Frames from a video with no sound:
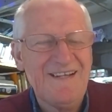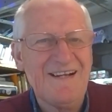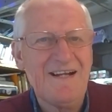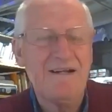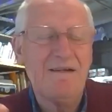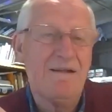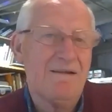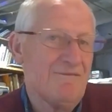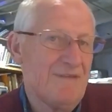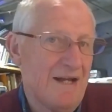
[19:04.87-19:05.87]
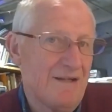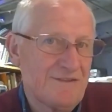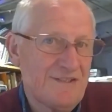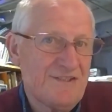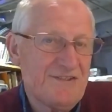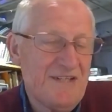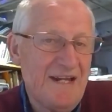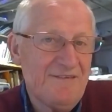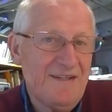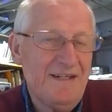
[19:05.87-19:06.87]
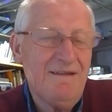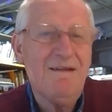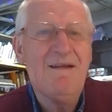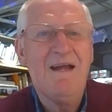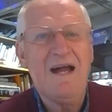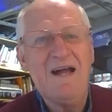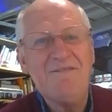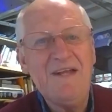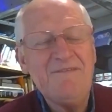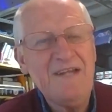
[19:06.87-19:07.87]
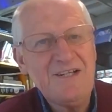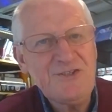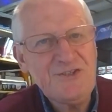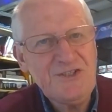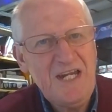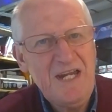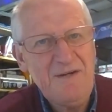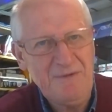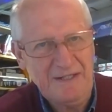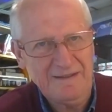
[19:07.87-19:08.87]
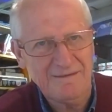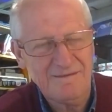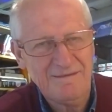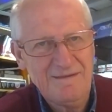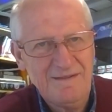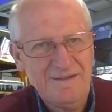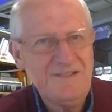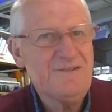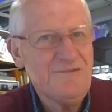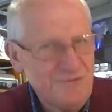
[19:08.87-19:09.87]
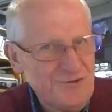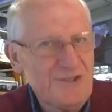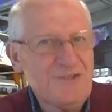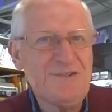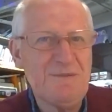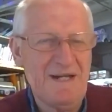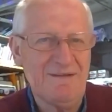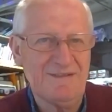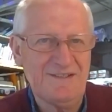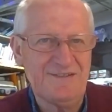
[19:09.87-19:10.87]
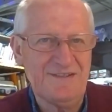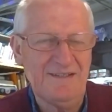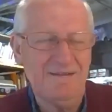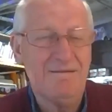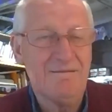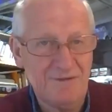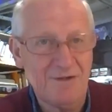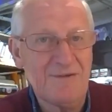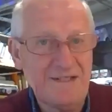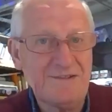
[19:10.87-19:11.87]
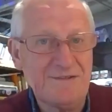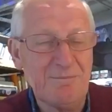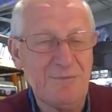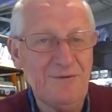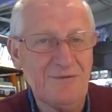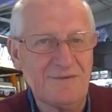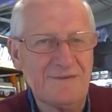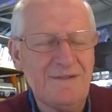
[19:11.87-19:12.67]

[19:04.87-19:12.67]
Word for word: Uh, that understanding and then that sharing. It isn't just about listening, though that is important.